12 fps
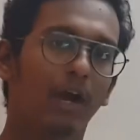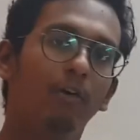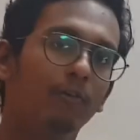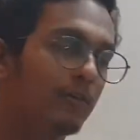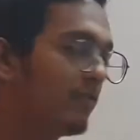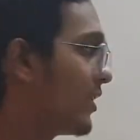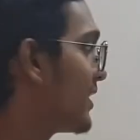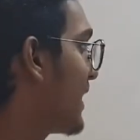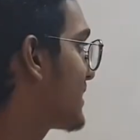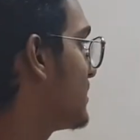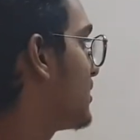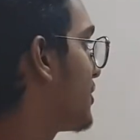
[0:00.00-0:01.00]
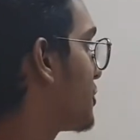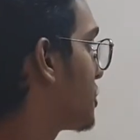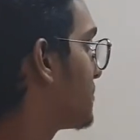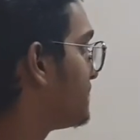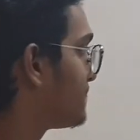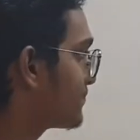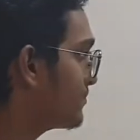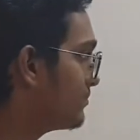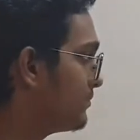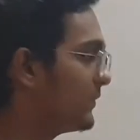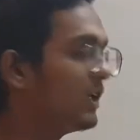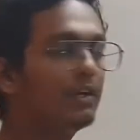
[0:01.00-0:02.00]
How do we find acceleration?
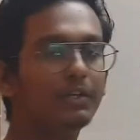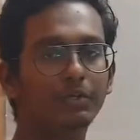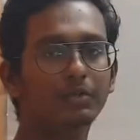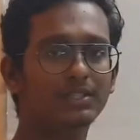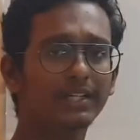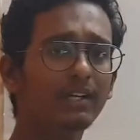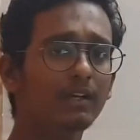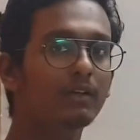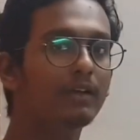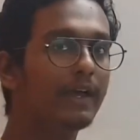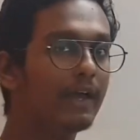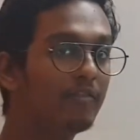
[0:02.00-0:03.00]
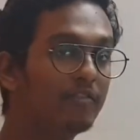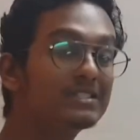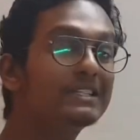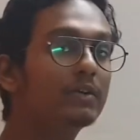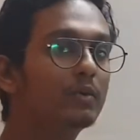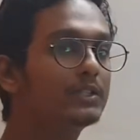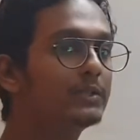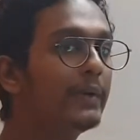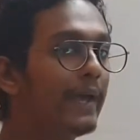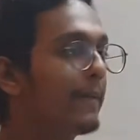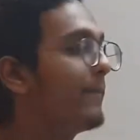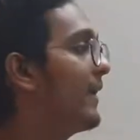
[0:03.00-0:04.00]
Using F is equal to
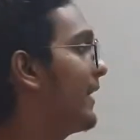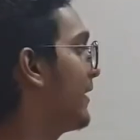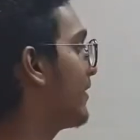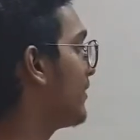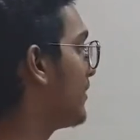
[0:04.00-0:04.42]
ma.